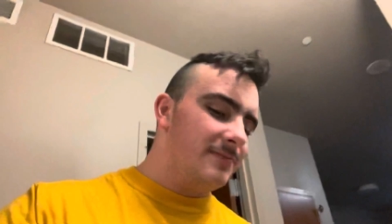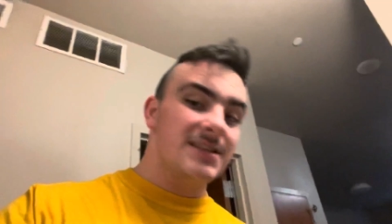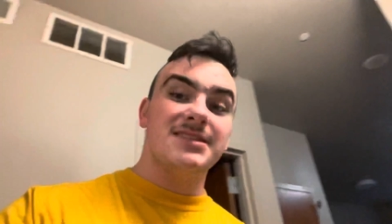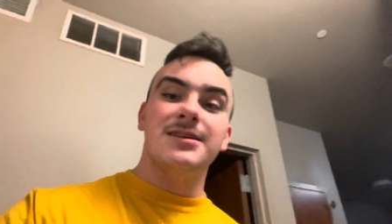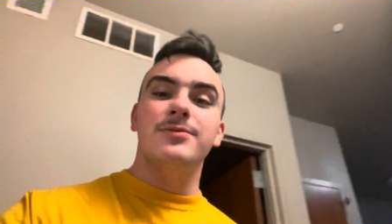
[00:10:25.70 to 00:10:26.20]

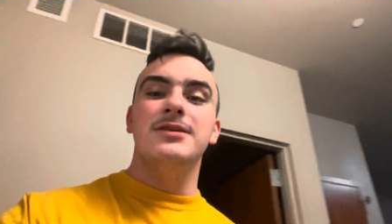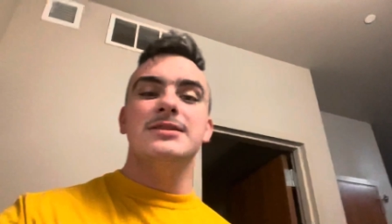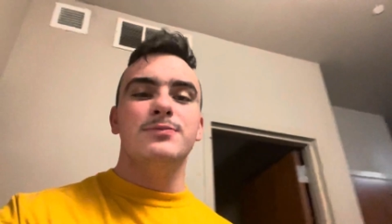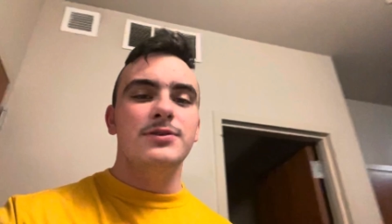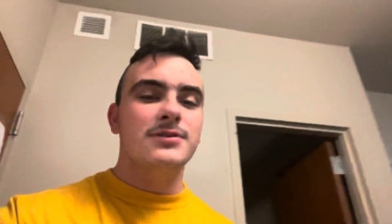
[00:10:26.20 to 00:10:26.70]
some of
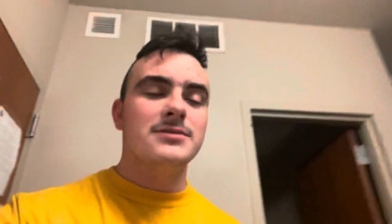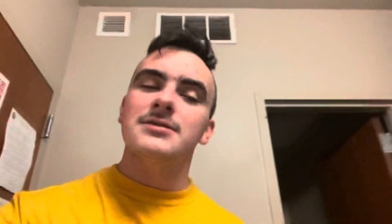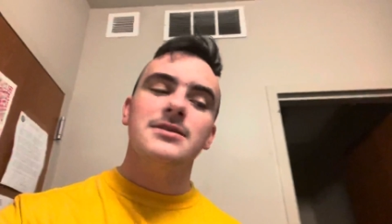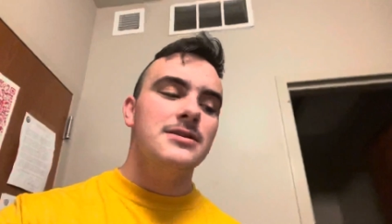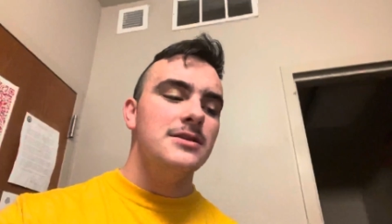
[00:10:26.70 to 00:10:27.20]
these meals
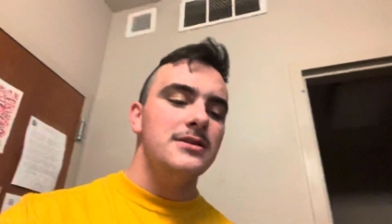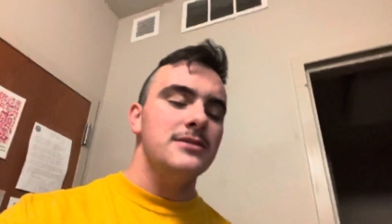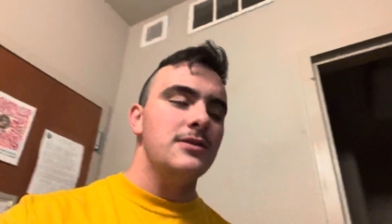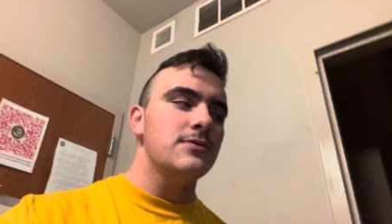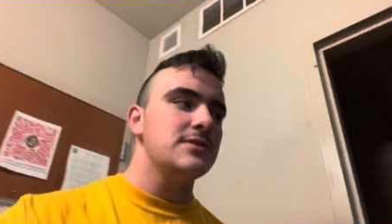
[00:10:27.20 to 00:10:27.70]

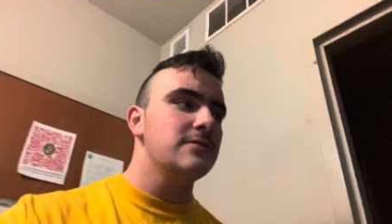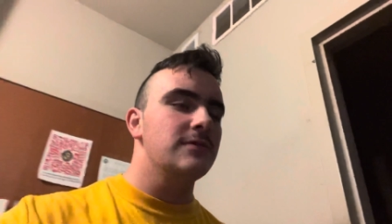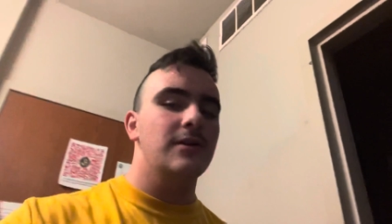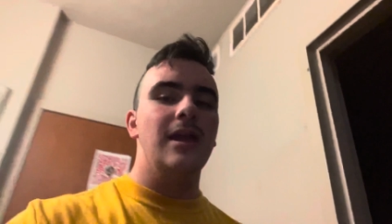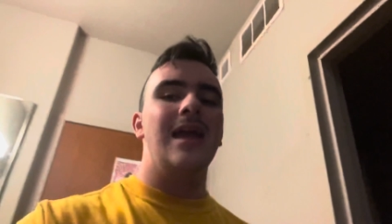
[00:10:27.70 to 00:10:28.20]
don't seem
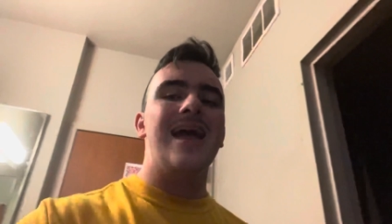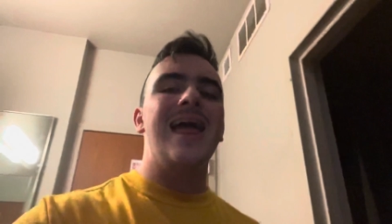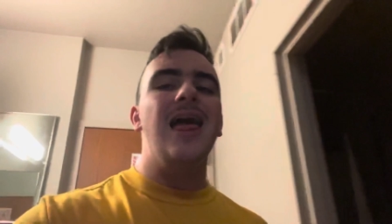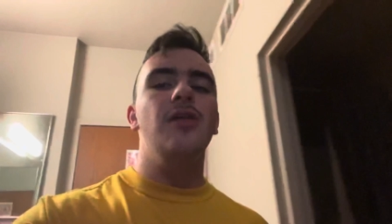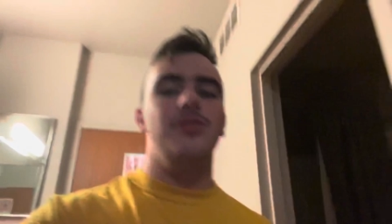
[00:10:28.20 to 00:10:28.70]
very
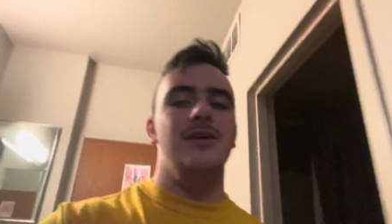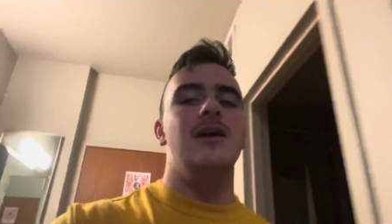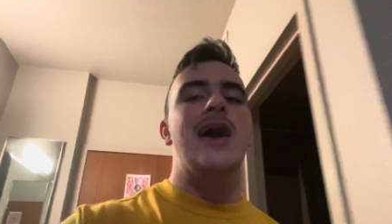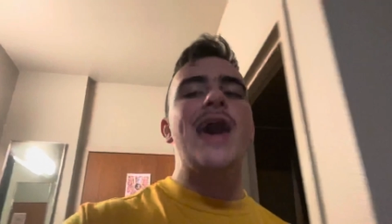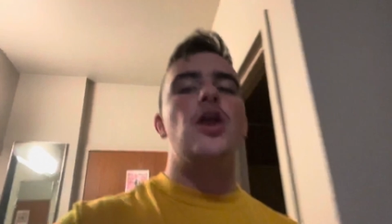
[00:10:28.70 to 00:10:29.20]
healthy
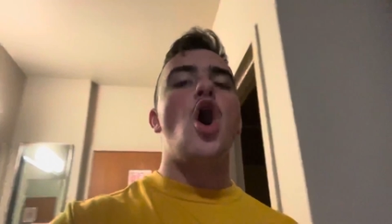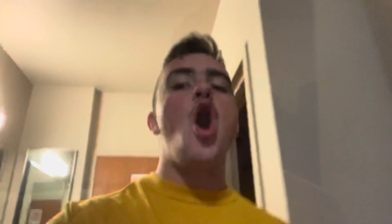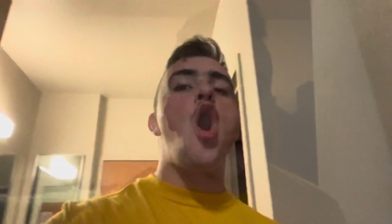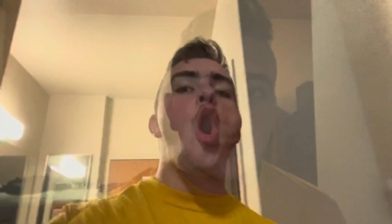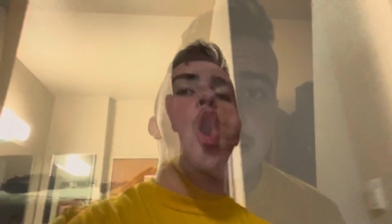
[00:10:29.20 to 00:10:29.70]
at
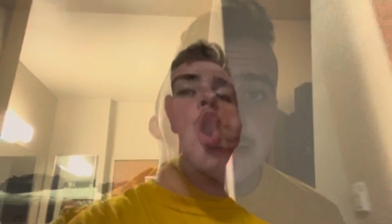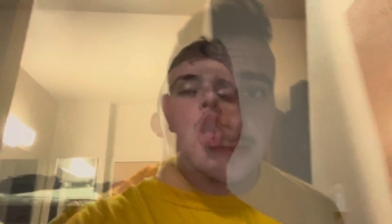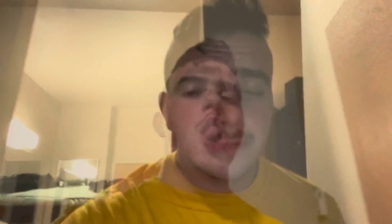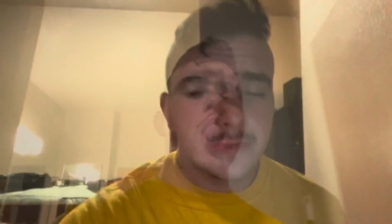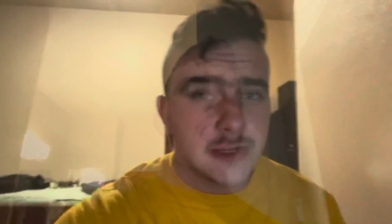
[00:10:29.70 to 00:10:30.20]
all.
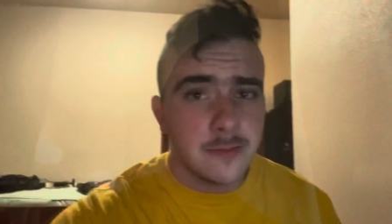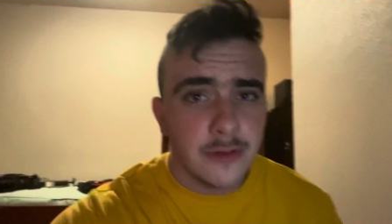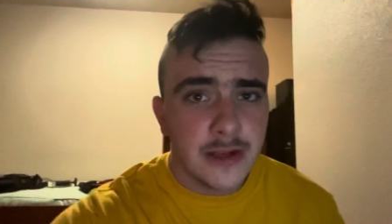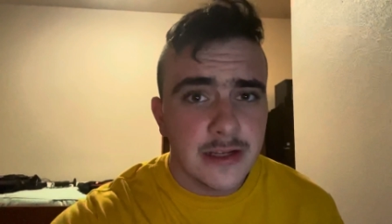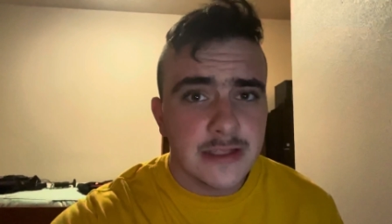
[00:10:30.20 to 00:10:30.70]
So, same
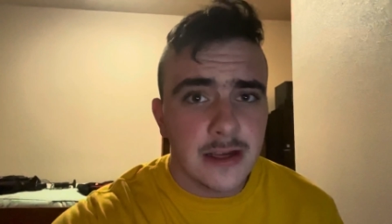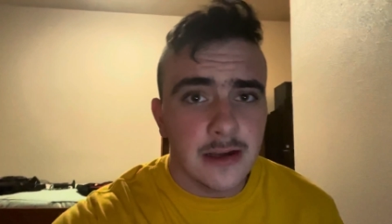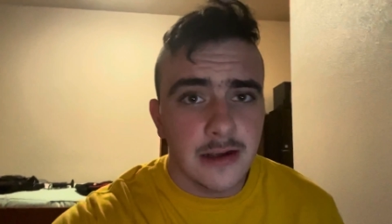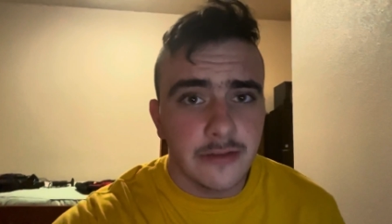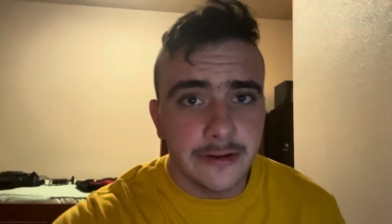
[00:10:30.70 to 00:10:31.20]
plan as uh,
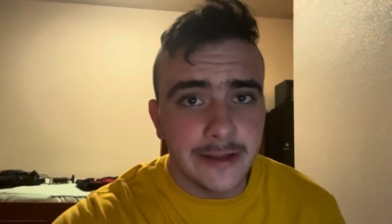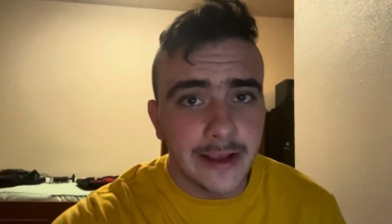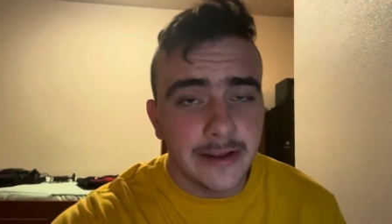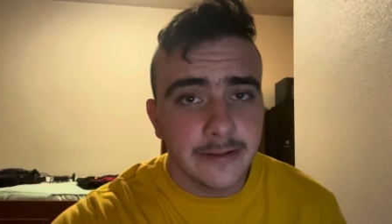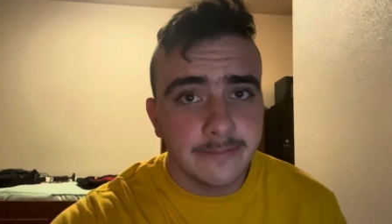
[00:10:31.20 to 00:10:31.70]
every day.